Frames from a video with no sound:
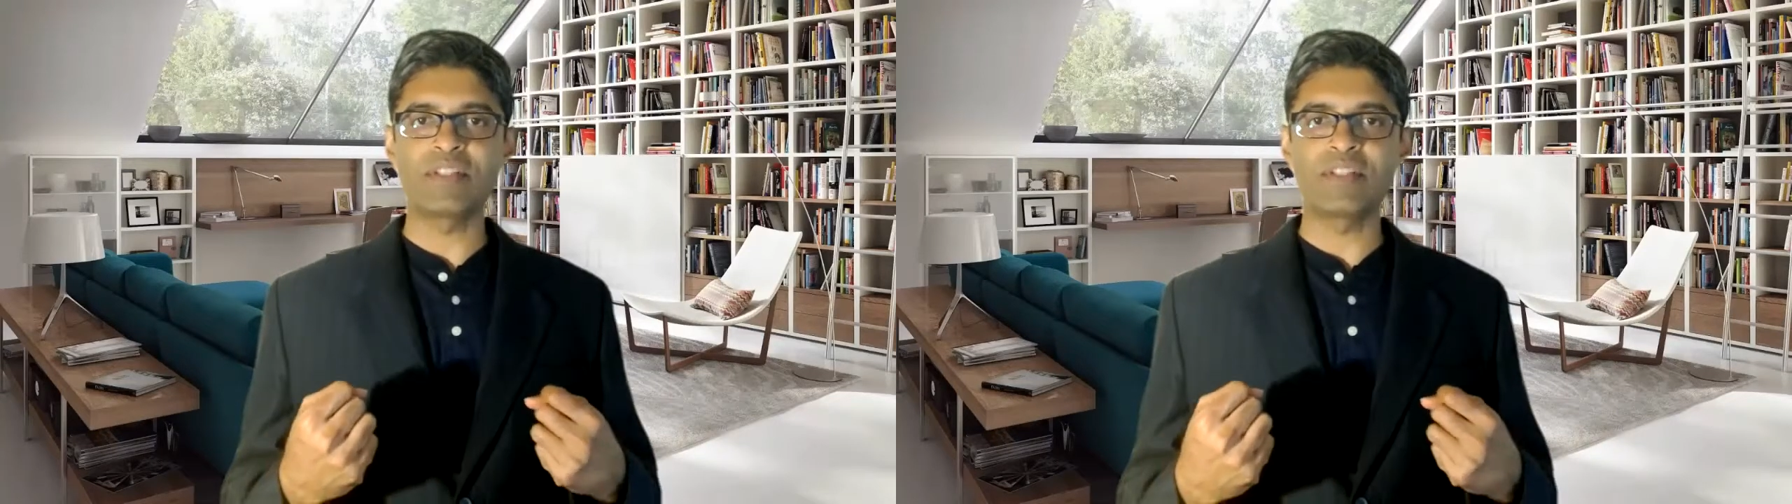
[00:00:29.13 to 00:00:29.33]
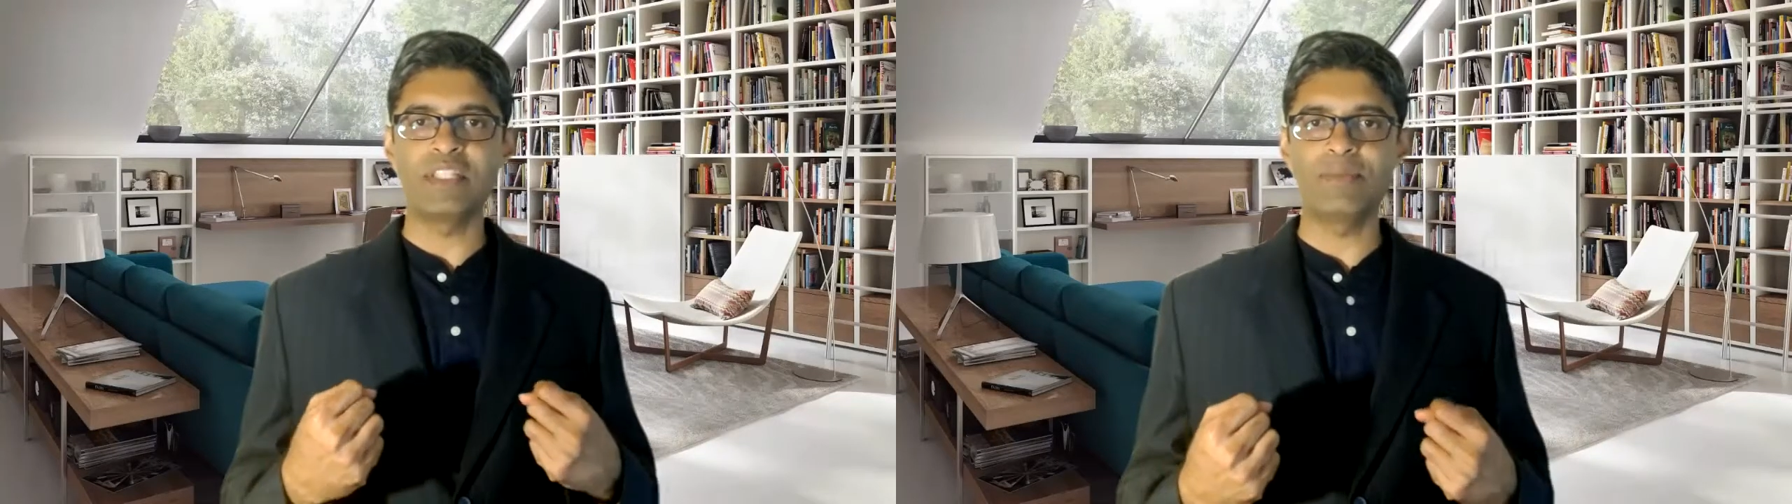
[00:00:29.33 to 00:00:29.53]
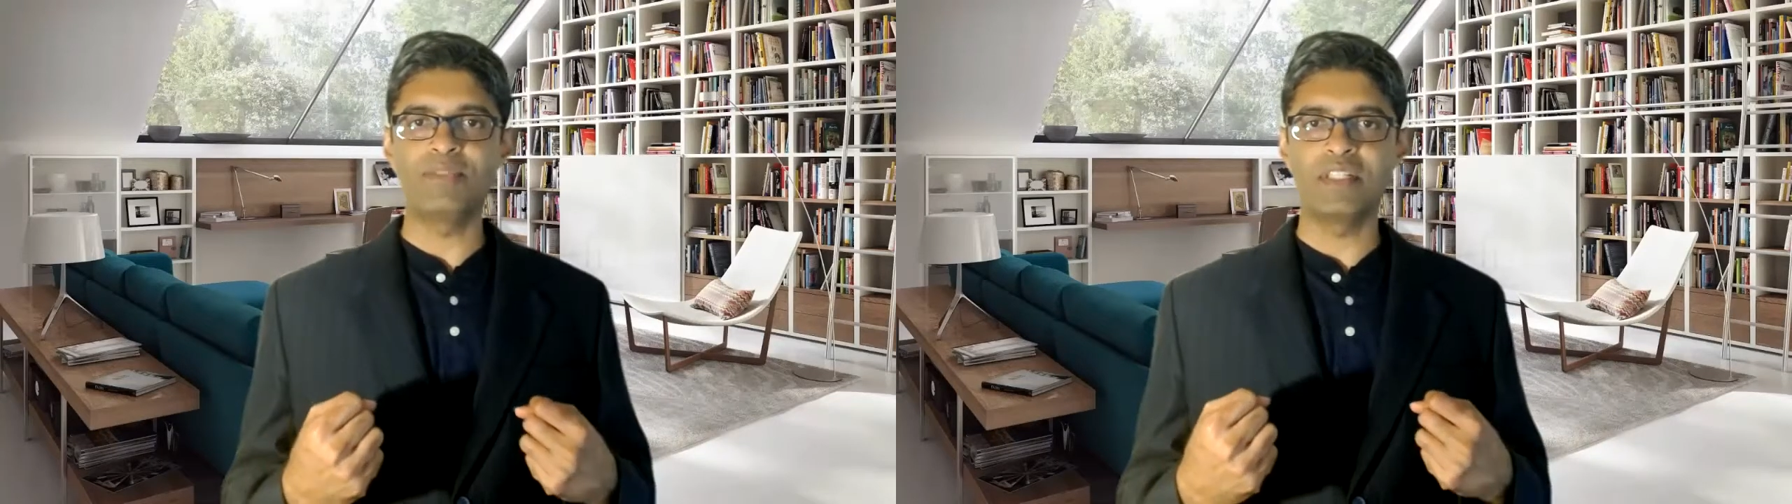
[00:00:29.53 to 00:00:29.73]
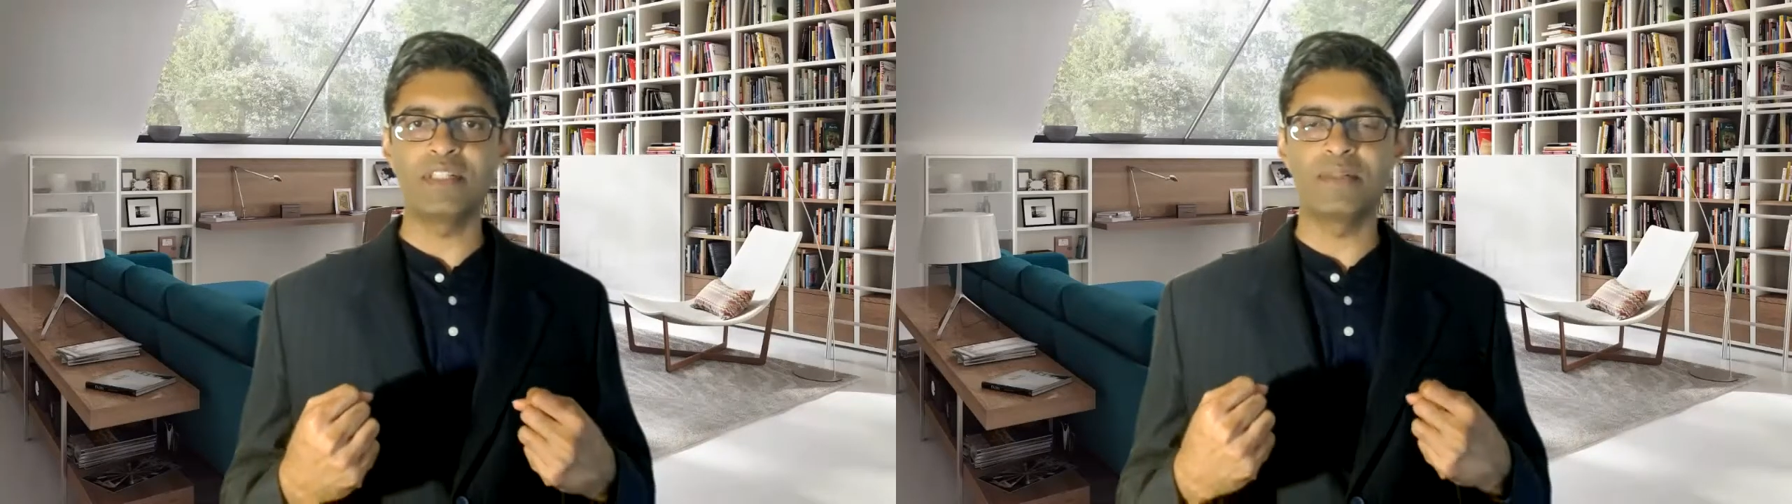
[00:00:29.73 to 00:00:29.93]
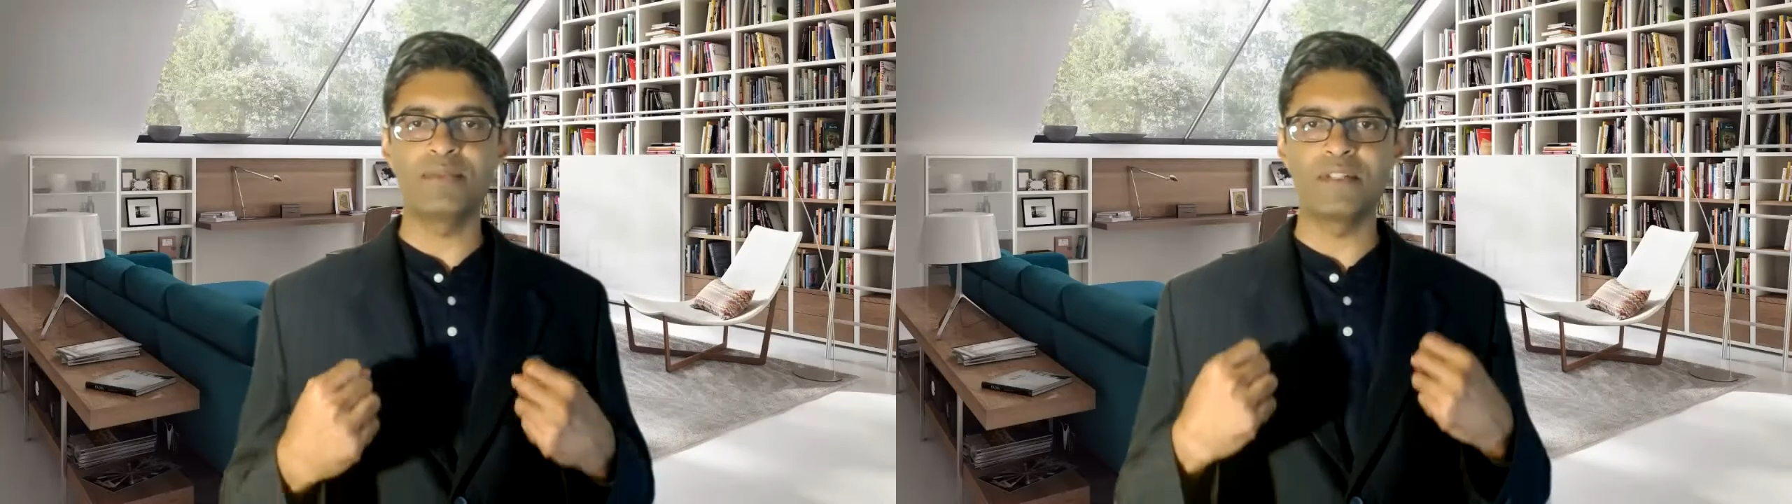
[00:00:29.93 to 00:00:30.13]
some tips in
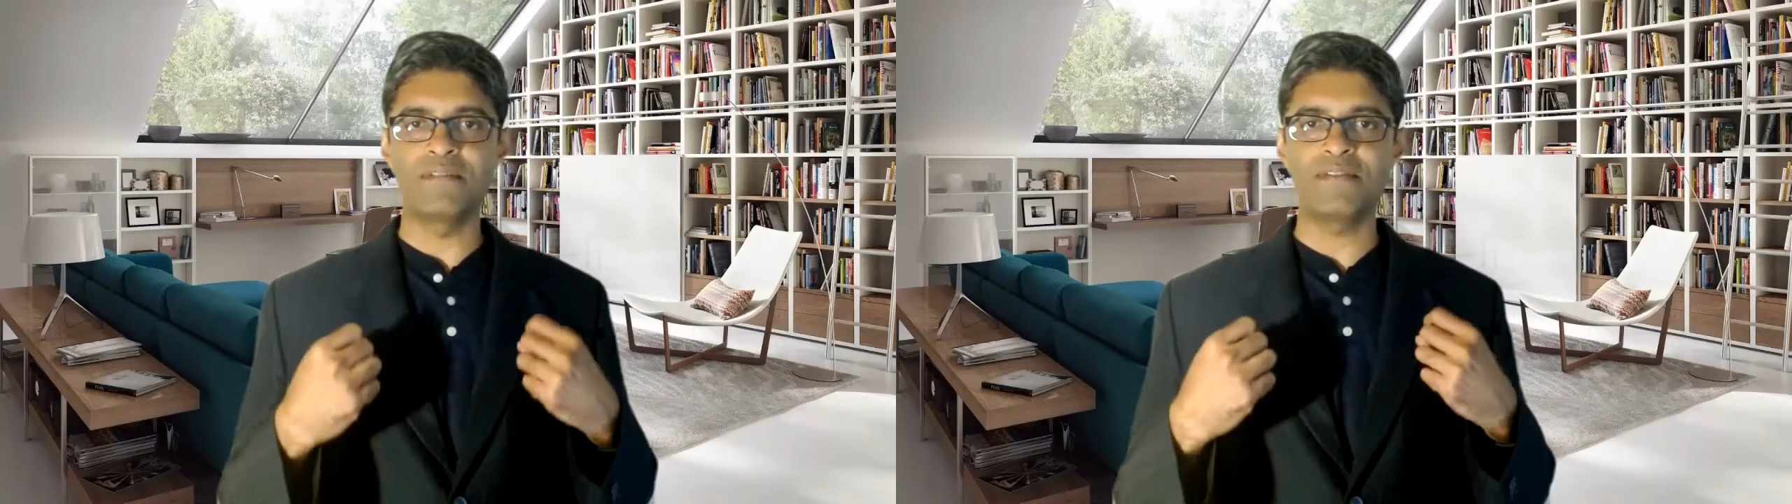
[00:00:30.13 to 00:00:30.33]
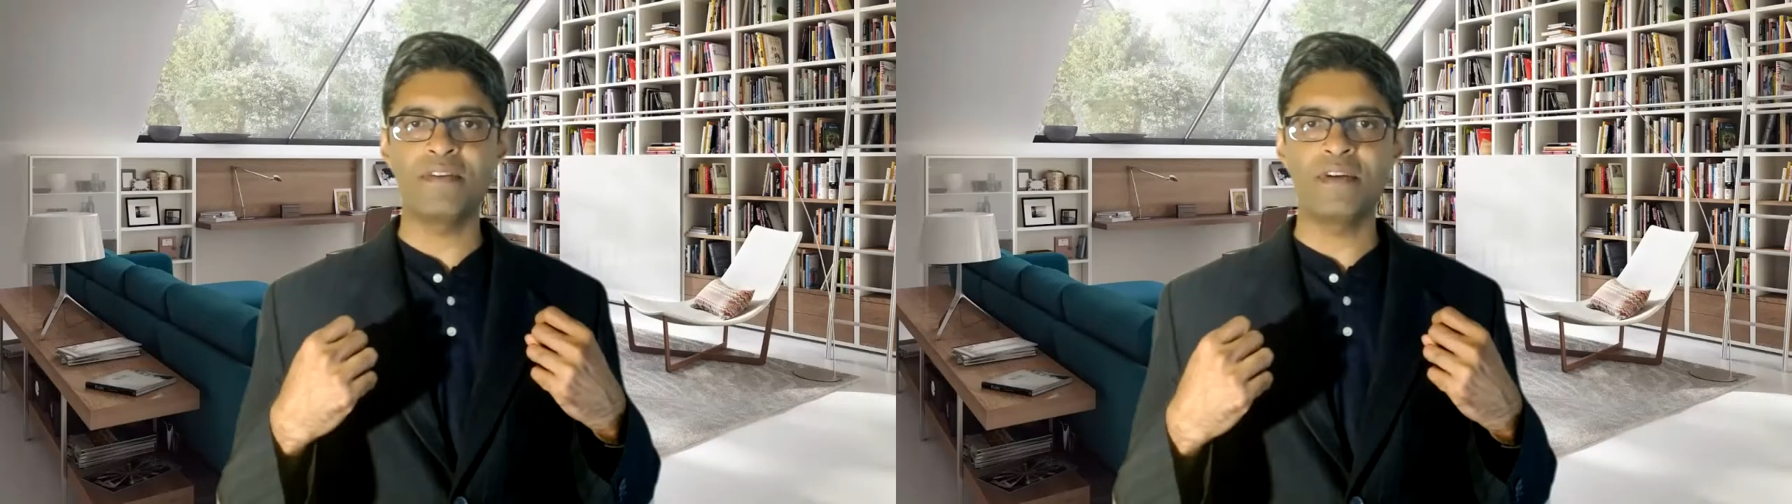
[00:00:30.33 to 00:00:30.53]
terms of